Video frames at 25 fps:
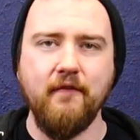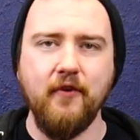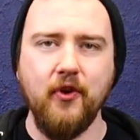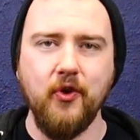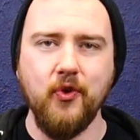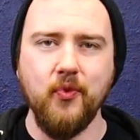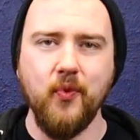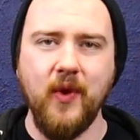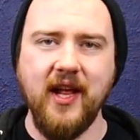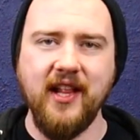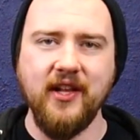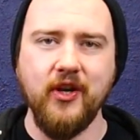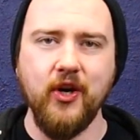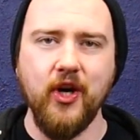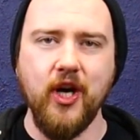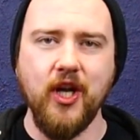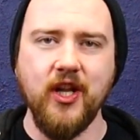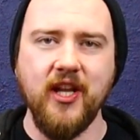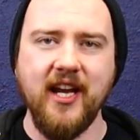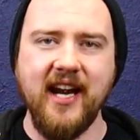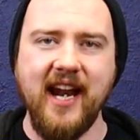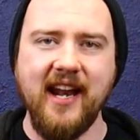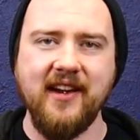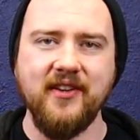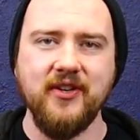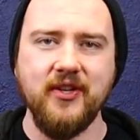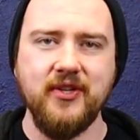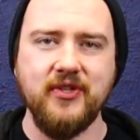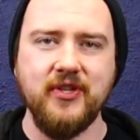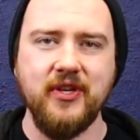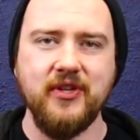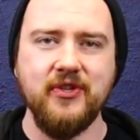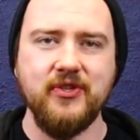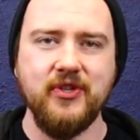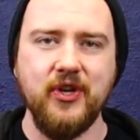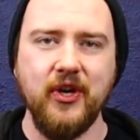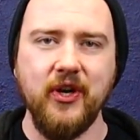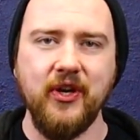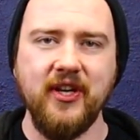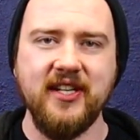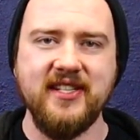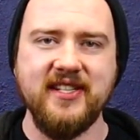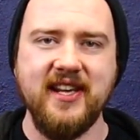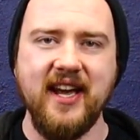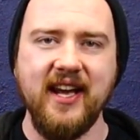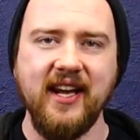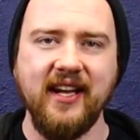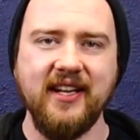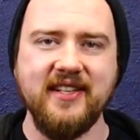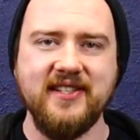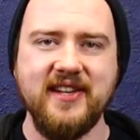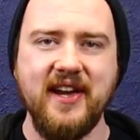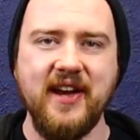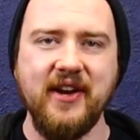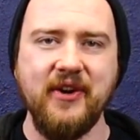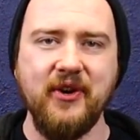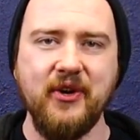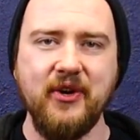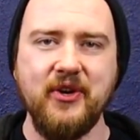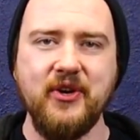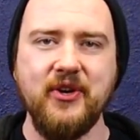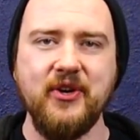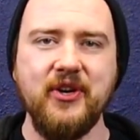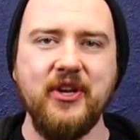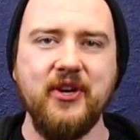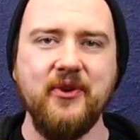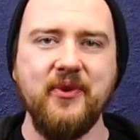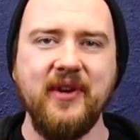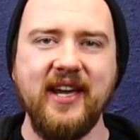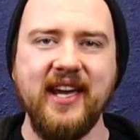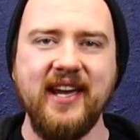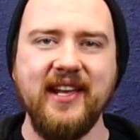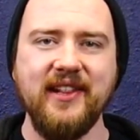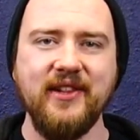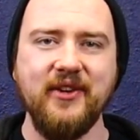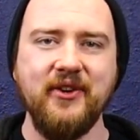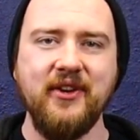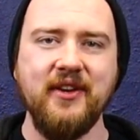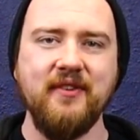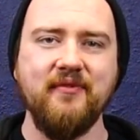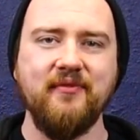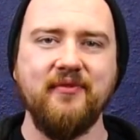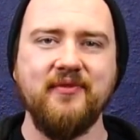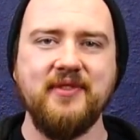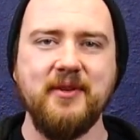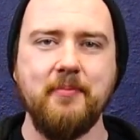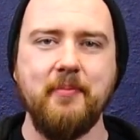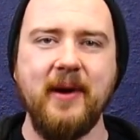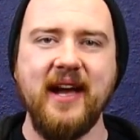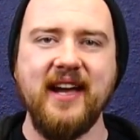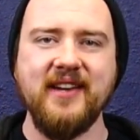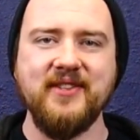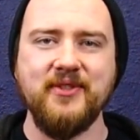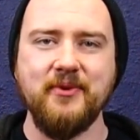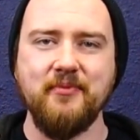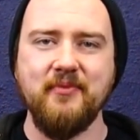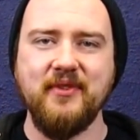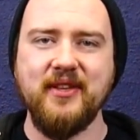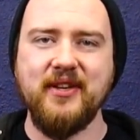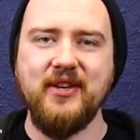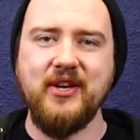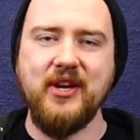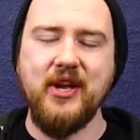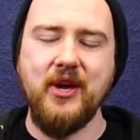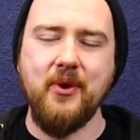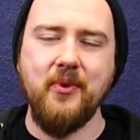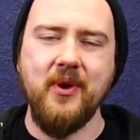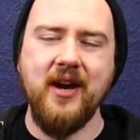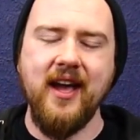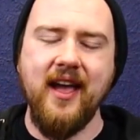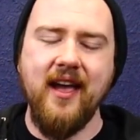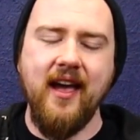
fun while you're all on Andertons or guitar.co.uk looking to buy something new.